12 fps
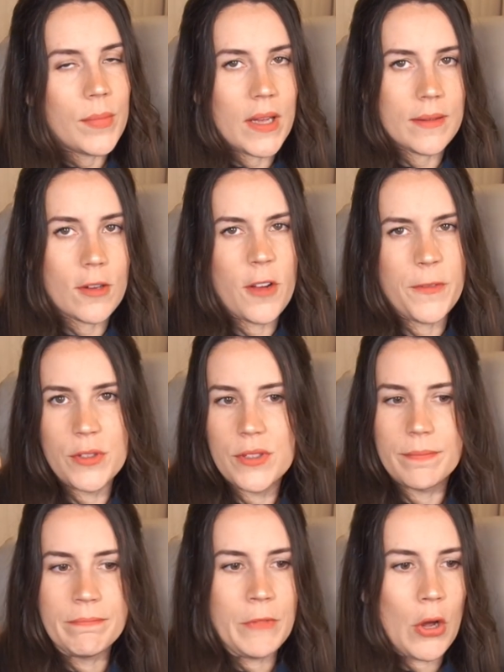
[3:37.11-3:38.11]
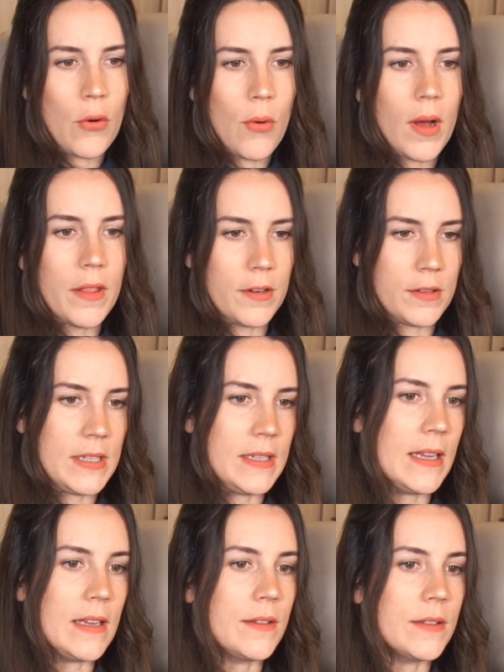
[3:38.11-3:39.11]
but offers no other
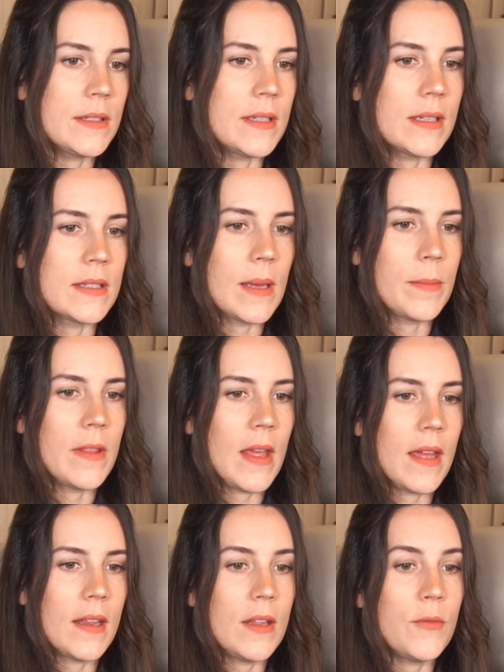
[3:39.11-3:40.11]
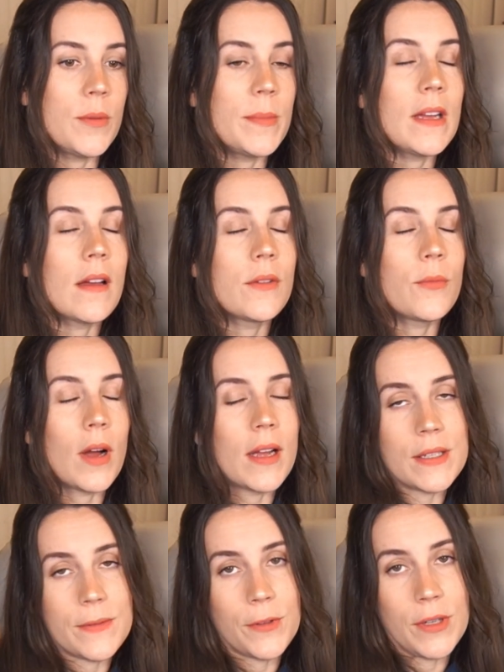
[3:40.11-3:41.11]
details except that it would be
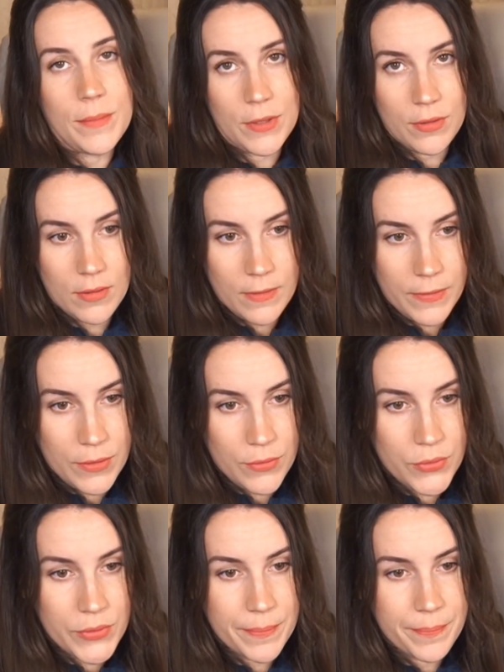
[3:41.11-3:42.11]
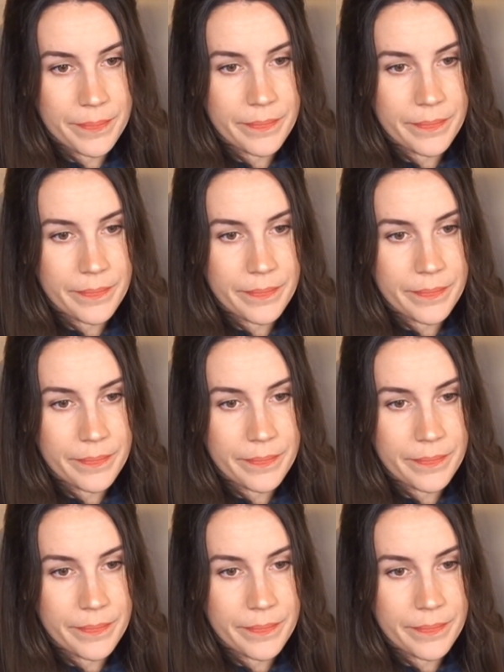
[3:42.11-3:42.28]
unwise for him to refuse.